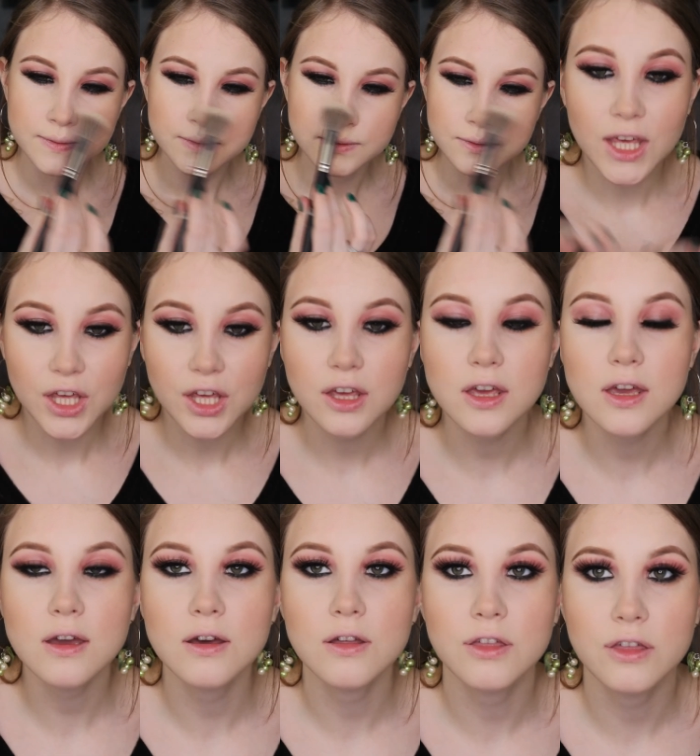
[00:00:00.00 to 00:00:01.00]

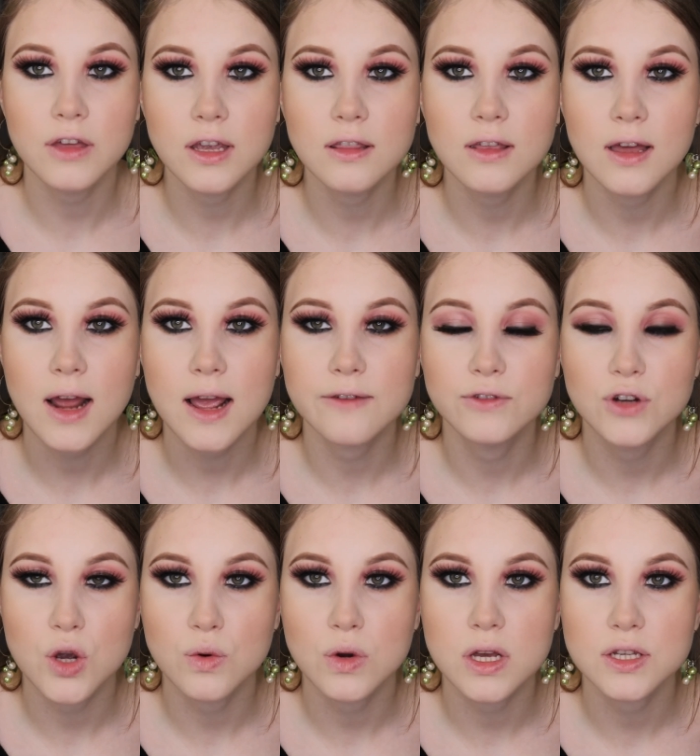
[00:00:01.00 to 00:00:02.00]
Key thing that I've
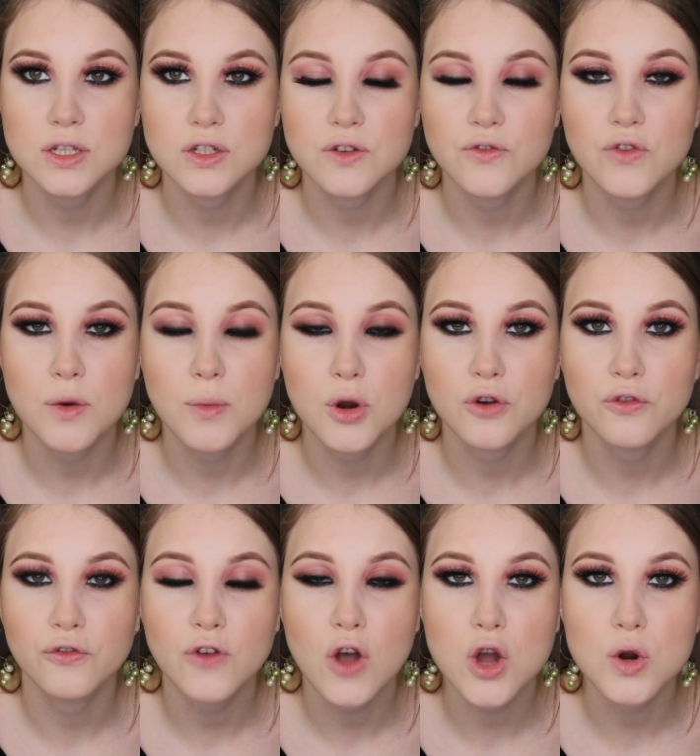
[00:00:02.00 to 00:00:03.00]
noticed from her
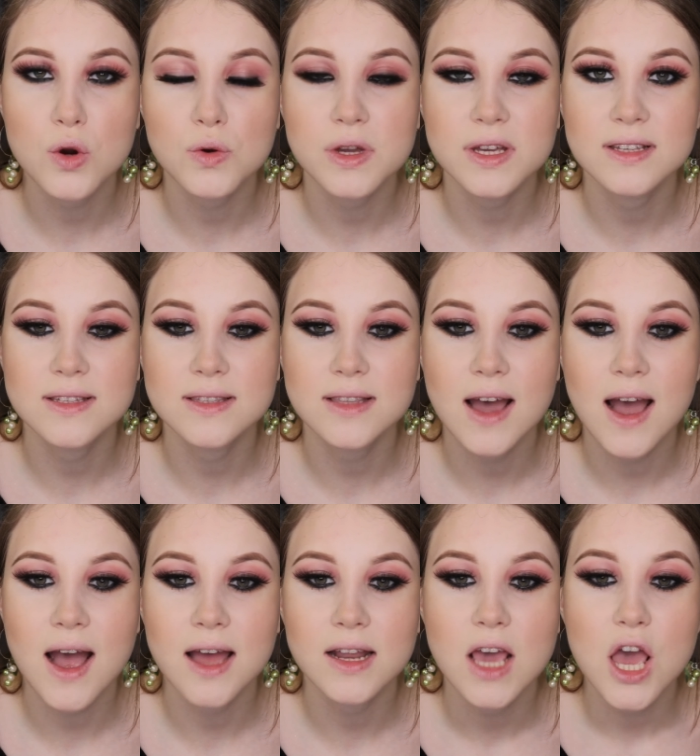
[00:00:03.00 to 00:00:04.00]
photo is
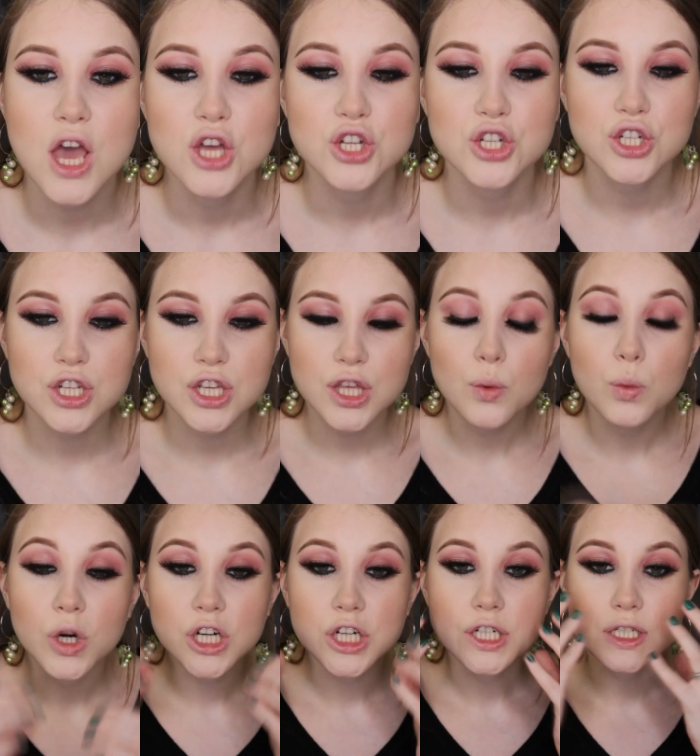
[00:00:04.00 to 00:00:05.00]
that she
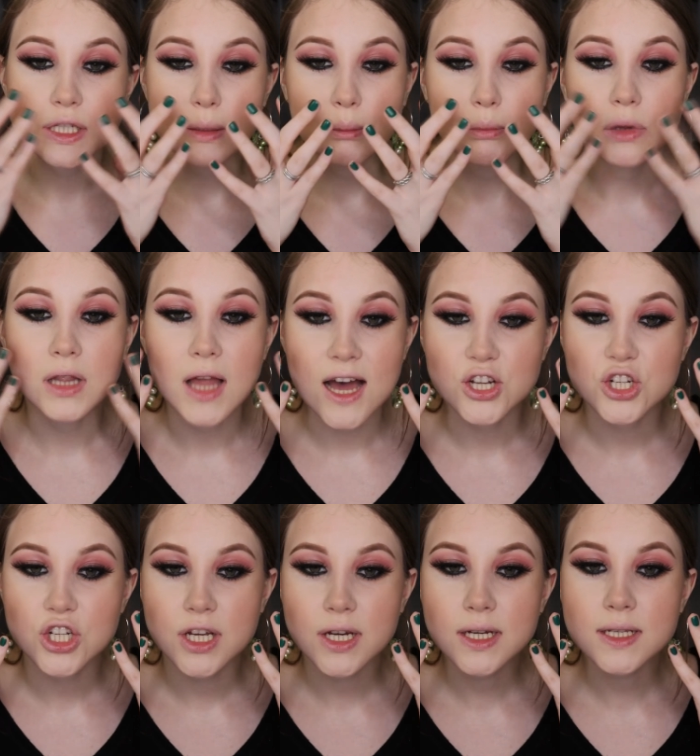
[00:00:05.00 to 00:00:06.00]
wears
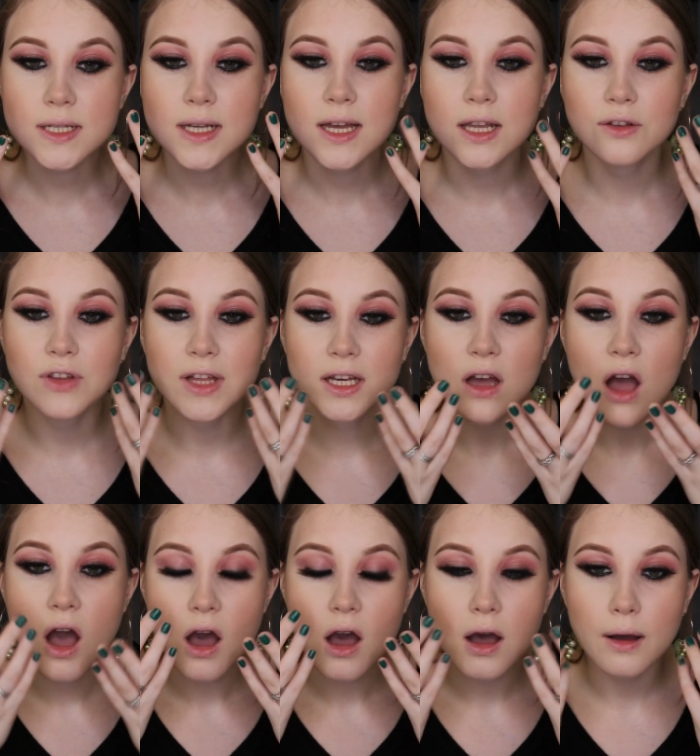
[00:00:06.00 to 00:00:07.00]
blushes kind of like
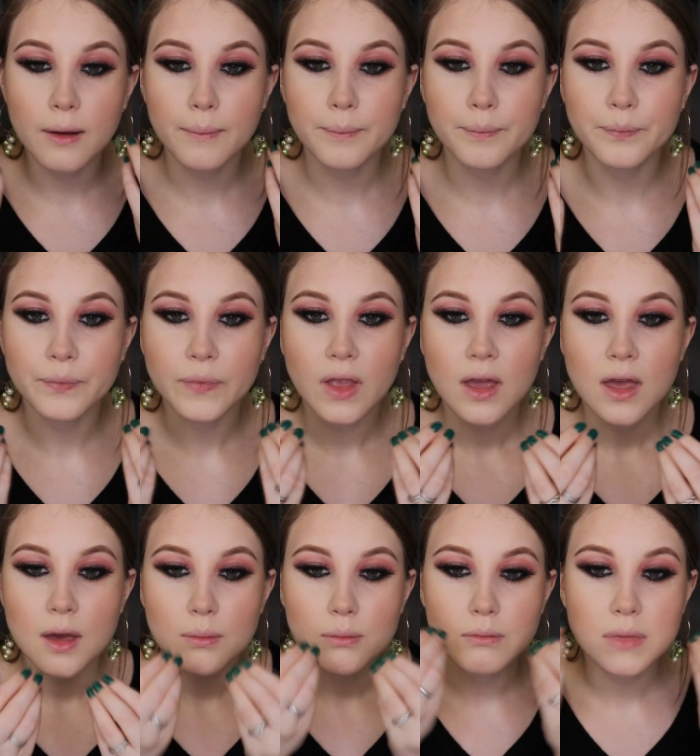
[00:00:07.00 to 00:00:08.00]

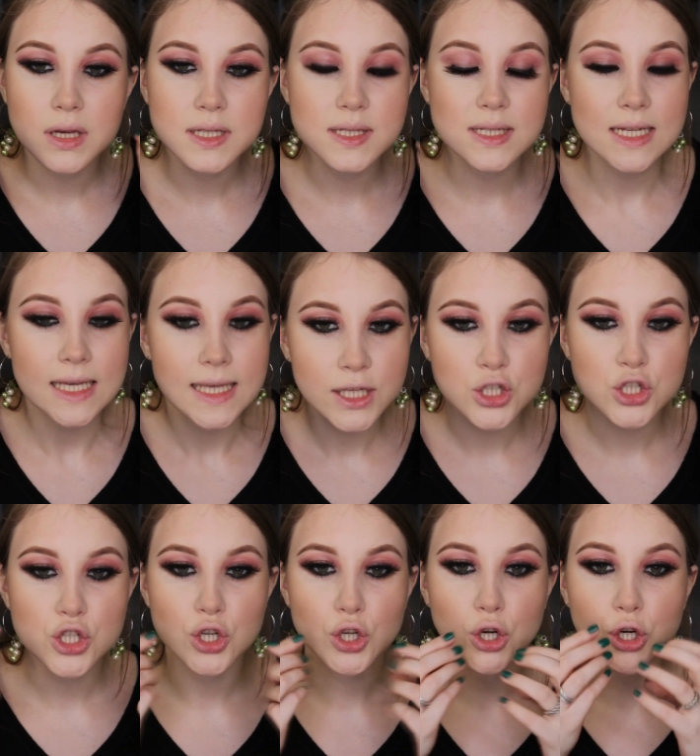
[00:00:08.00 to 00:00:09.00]
mixed
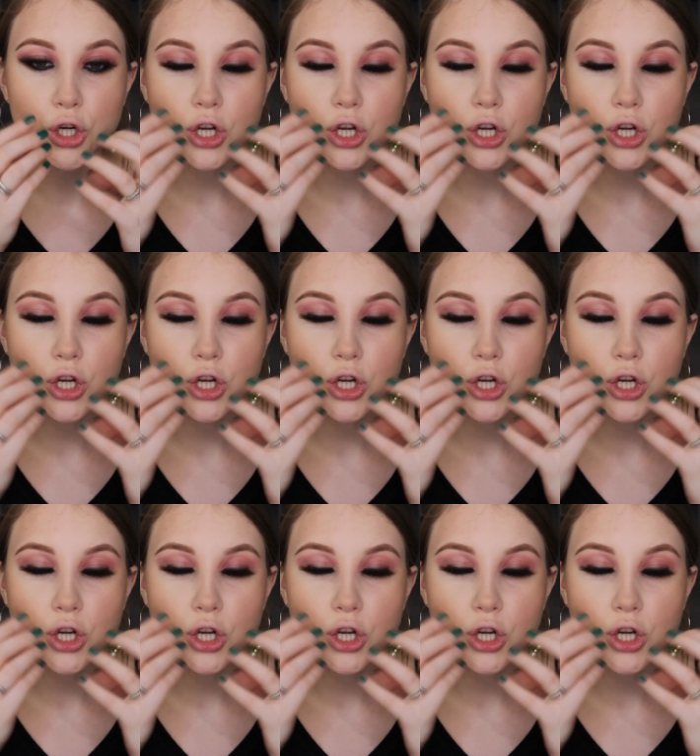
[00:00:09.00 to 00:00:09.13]
into her